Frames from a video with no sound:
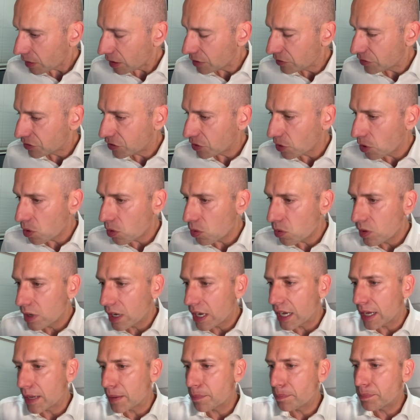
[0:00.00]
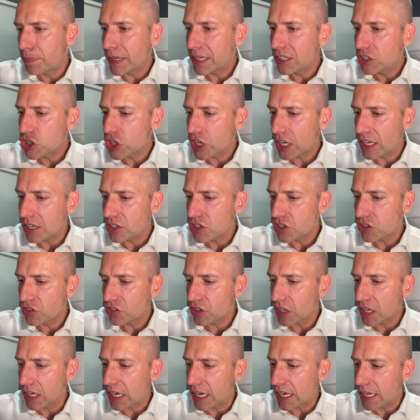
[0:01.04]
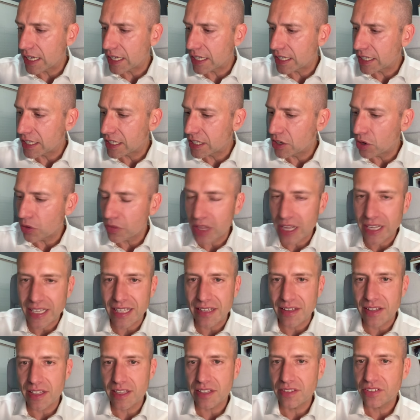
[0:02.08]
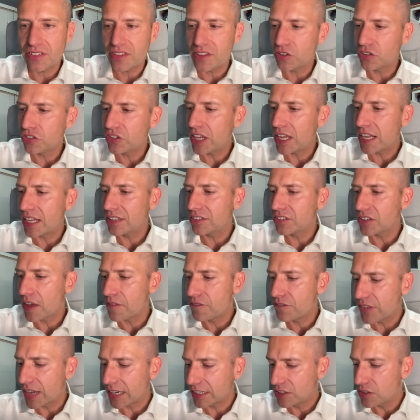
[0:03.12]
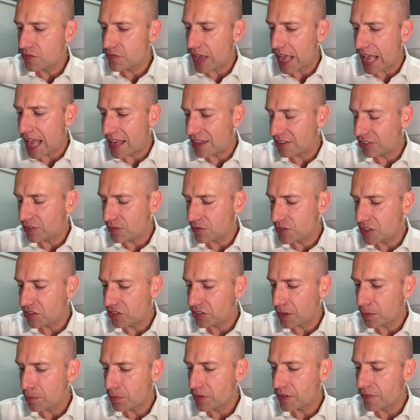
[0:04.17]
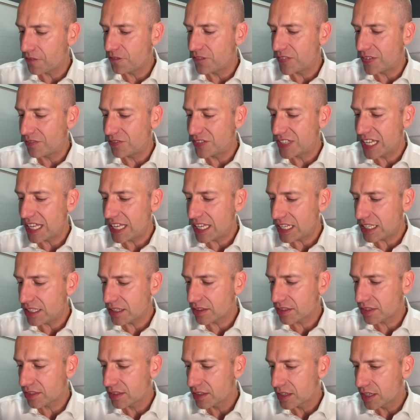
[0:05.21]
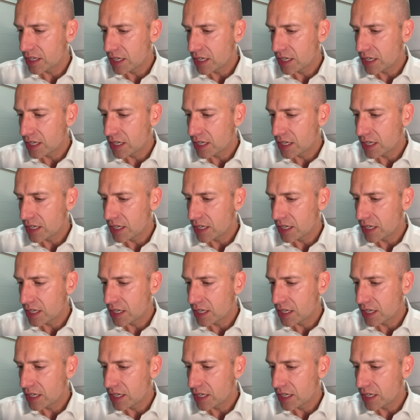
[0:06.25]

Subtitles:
So big changes. Again, they're saying it's effective as of December the 15th.